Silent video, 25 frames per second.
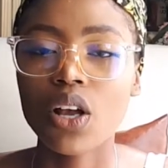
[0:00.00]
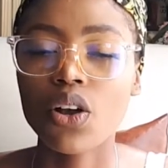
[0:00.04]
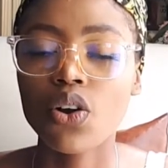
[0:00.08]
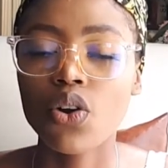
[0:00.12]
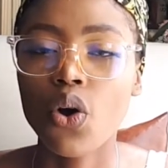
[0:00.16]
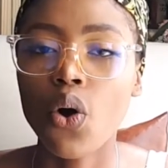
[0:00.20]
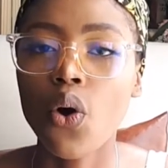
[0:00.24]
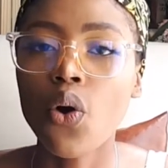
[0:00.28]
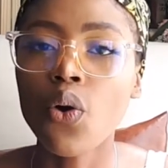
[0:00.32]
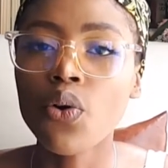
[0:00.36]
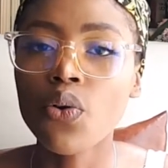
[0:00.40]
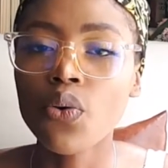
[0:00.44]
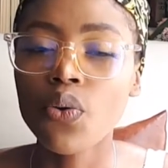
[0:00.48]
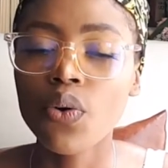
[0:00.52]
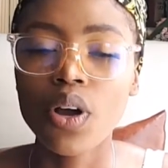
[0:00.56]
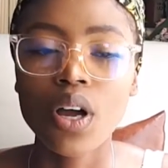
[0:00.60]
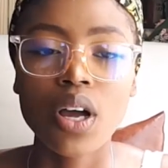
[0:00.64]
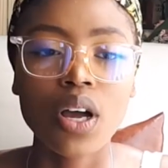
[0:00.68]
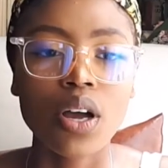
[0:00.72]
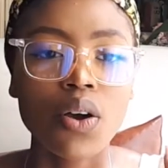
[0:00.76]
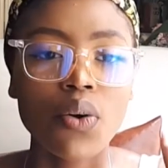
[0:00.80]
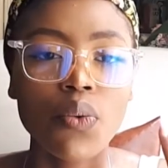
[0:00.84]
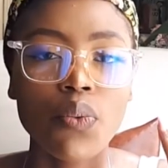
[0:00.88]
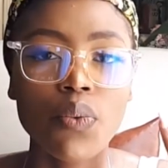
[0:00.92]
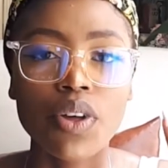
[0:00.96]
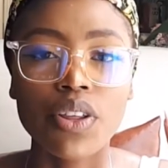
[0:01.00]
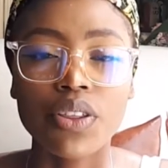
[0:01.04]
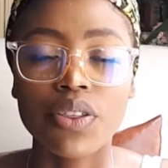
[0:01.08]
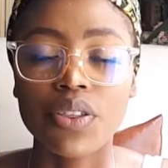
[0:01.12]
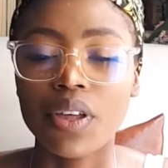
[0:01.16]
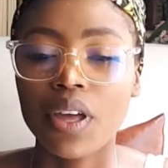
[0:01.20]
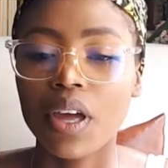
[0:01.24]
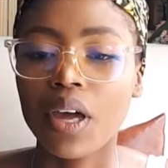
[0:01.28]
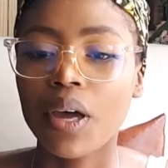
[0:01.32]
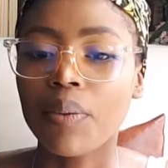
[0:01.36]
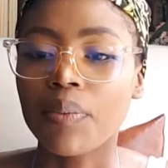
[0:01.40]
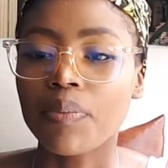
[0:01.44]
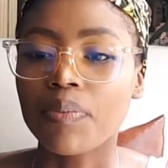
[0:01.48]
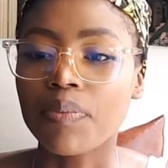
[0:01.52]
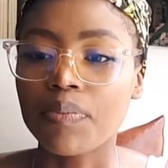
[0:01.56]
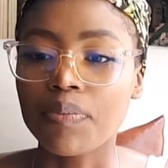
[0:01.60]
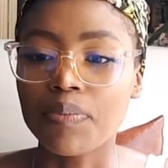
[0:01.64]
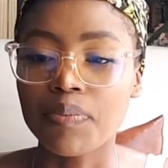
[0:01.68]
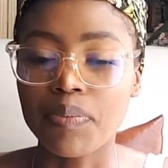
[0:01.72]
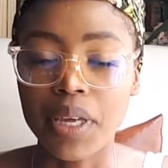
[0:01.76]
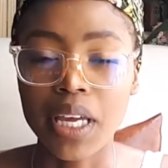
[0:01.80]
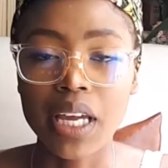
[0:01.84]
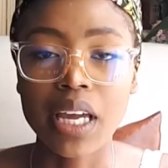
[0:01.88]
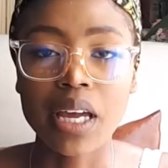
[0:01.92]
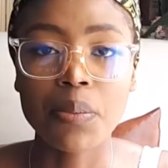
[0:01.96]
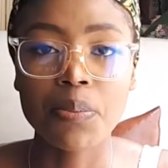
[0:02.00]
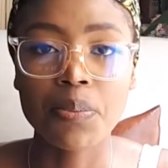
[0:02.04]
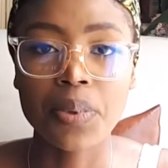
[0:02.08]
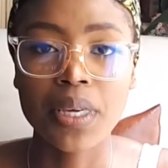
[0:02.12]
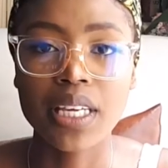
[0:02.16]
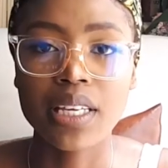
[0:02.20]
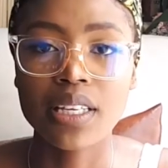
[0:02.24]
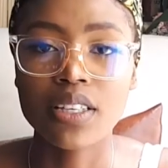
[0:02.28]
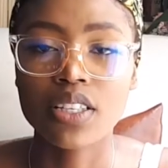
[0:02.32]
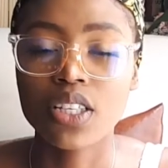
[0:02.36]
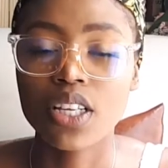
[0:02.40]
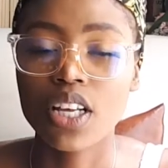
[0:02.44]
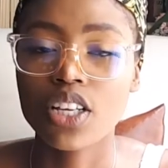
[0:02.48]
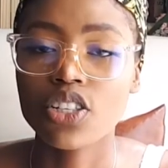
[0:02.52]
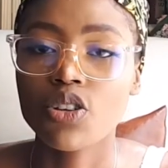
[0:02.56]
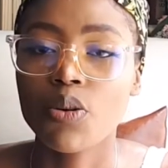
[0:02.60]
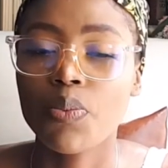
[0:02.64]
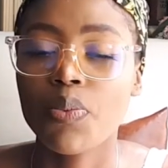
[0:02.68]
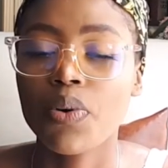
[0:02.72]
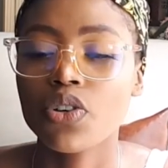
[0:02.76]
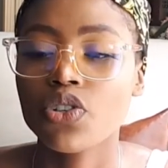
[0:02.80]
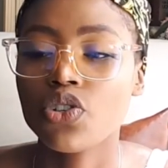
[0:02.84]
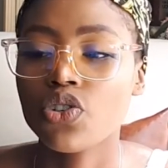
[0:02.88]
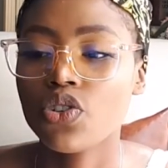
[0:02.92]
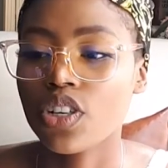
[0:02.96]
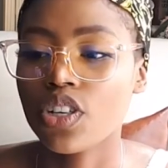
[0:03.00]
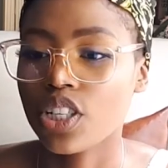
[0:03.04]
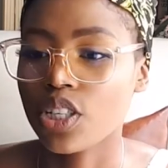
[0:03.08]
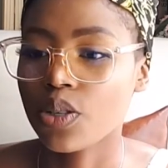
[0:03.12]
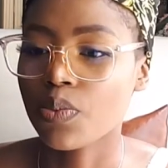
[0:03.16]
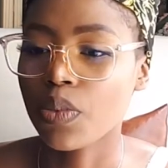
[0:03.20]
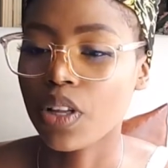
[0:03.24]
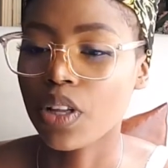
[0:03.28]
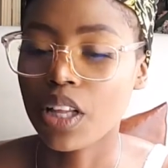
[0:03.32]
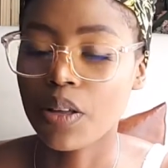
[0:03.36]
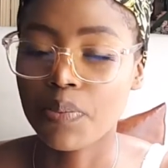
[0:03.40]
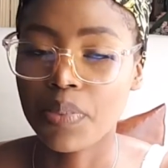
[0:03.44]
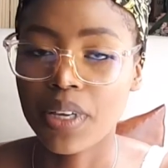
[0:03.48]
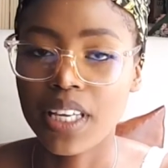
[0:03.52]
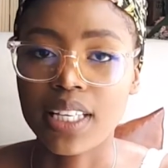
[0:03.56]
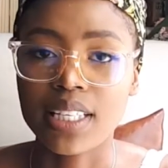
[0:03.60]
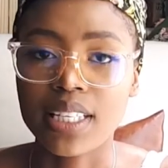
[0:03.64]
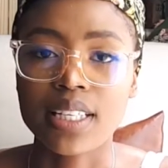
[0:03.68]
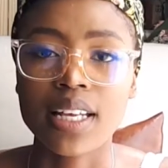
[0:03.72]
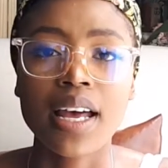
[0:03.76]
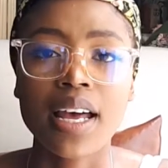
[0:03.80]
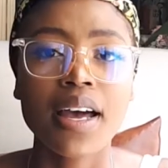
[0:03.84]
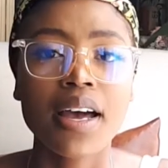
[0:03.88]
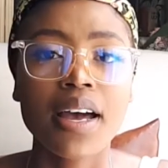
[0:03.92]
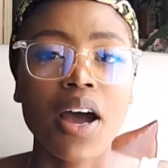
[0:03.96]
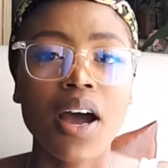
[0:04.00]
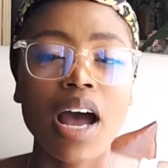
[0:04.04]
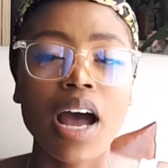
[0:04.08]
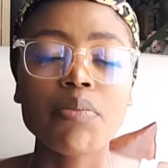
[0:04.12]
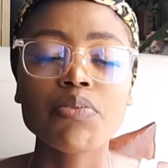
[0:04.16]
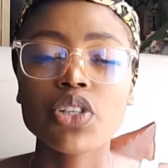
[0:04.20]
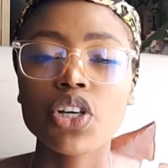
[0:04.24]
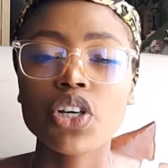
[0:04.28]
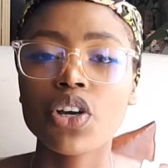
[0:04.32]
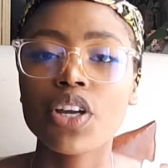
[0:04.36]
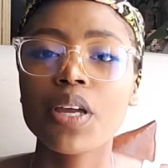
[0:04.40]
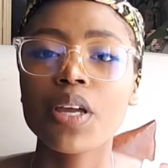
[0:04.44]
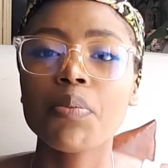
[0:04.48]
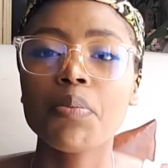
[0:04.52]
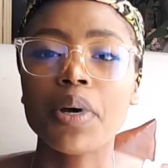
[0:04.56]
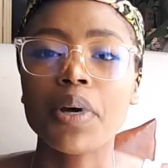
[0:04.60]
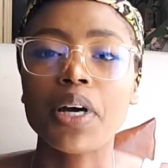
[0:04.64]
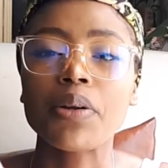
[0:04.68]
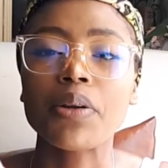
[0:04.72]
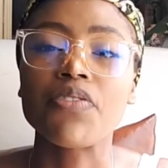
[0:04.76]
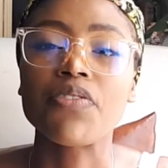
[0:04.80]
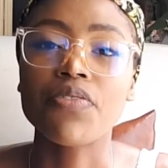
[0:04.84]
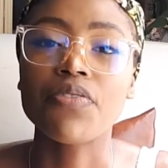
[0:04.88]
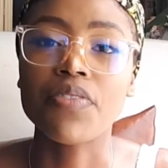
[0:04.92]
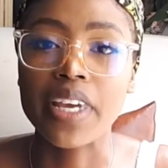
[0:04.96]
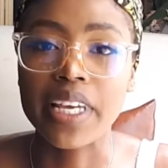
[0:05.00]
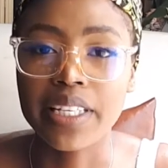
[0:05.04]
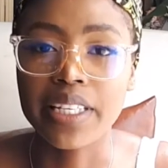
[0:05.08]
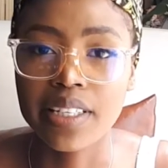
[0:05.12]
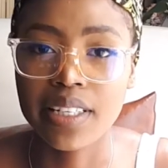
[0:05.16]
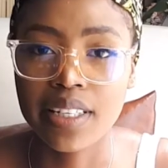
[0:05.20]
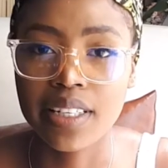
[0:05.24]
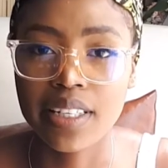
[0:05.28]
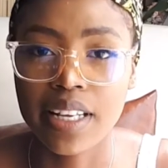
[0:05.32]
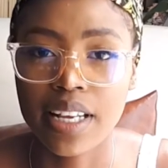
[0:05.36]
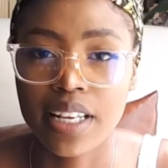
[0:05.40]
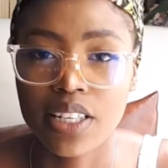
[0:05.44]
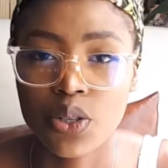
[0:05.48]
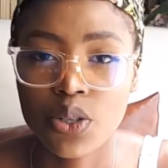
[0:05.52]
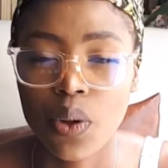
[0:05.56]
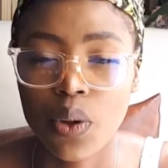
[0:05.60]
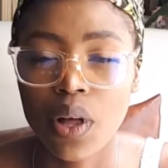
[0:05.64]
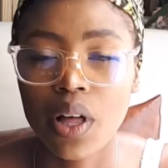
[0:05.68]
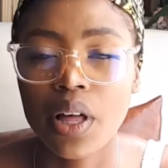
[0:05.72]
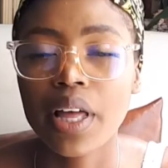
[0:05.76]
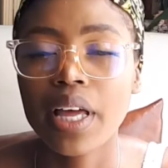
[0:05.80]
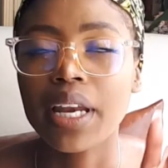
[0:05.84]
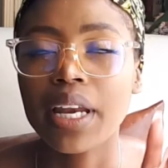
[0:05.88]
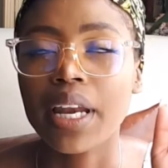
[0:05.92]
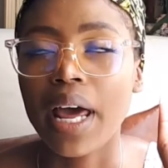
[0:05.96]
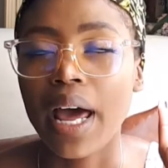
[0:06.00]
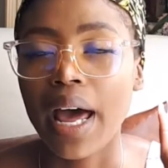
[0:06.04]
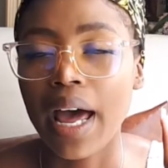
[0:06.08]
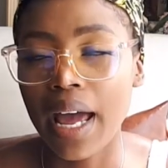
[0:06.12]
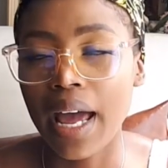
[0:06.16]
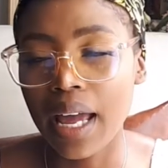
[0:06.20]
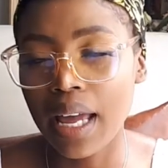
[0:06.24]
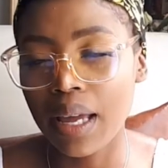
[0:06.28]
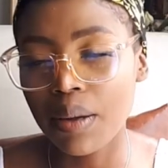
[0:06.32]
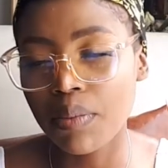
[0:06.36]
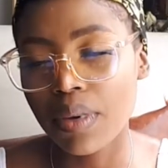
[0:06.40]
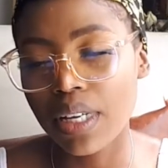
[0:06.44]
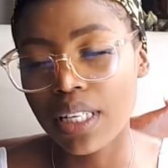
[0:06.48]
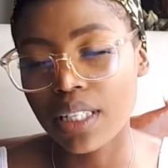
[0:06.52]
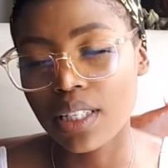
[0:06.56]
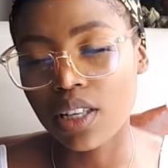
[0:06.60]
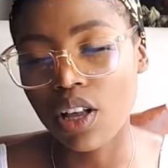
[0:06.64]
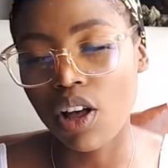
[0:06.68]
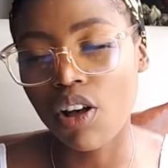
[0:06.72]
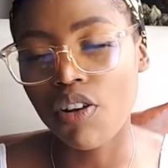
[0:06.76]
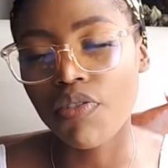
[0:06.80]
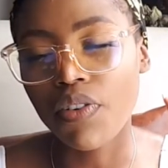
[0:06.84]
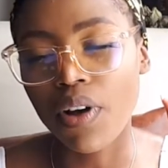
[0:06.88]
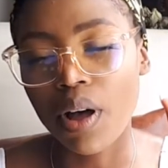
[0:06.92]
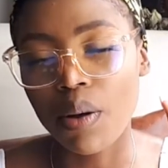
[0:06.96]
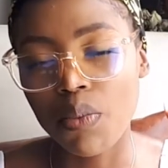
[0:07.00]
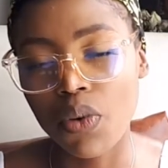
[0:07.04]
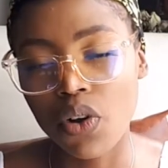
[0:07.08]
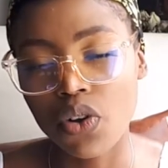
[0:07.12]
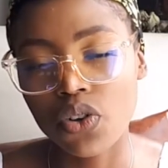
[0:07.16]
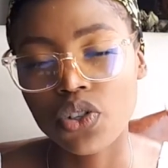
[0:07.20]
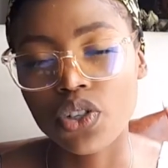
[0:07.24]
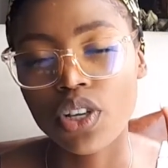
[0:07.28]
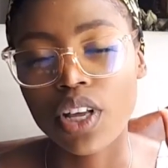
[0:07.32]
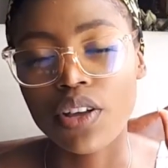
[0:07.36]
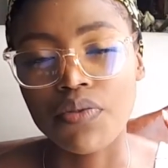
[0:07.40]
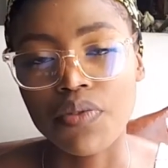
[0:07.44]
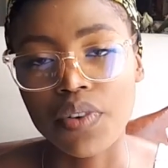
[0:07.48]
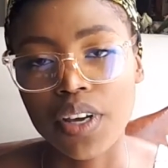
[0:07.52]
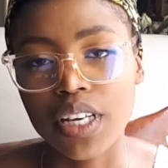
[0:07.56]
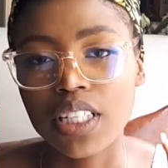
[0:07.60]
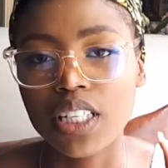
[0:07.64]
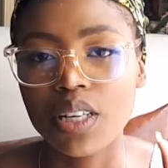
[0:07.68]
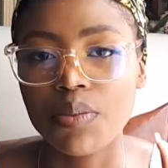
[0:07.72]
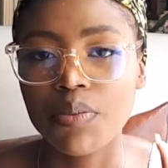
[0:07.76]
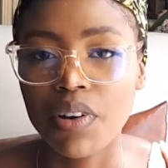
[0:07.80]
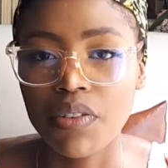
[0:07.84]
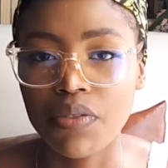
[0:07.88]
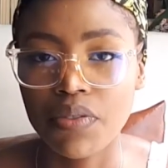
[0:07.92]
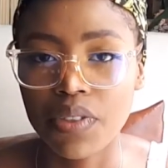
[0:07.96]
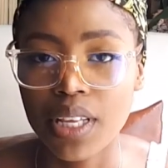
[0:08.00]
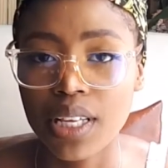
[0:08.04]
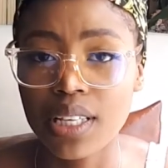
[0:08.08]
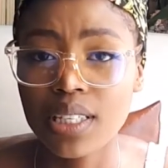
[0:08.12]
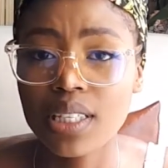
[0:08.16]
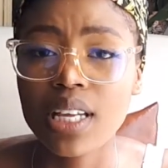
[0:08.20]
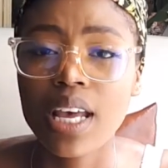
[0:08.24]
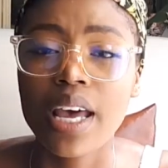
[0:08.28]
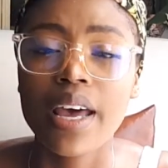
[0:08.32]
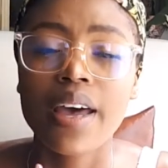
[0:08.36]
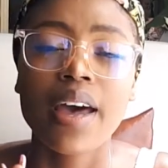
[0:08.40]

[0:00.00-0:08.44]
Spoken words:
Go with a bigger piece as opposed to a smaller piece. I'm talking about vases as well, and I myself, I'm also a victim of this.